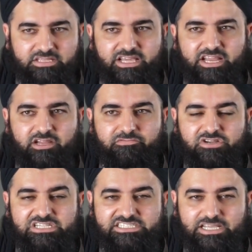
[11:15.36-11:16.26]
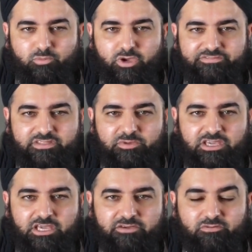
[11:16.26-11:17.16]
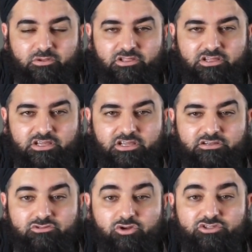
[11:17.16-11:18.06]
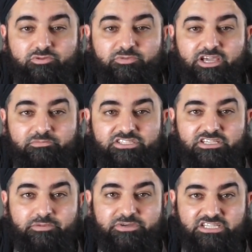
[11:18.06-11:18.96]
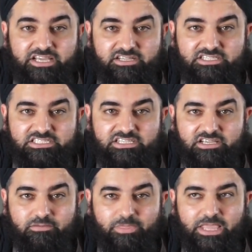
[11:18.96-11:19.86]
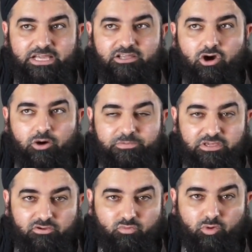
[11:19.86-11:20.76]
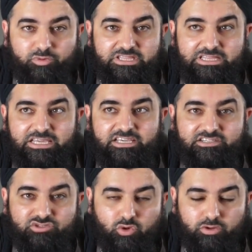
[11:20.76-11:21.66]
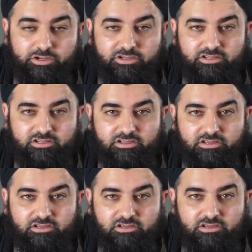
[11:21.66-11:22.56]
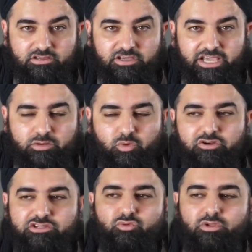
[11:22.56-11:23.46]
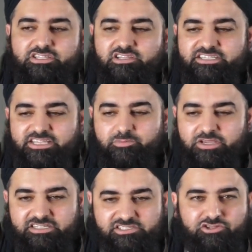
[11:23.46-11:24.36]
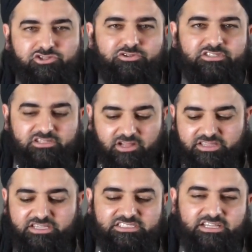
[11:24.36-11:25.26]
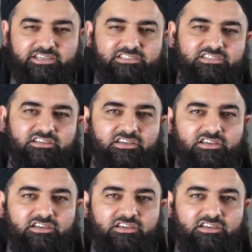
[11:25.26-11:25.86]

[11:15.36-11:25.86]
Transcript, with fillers: that at every step we have to be careful not to become just imitators and copy what we think is good. And what Rasulullah institutes, like these days,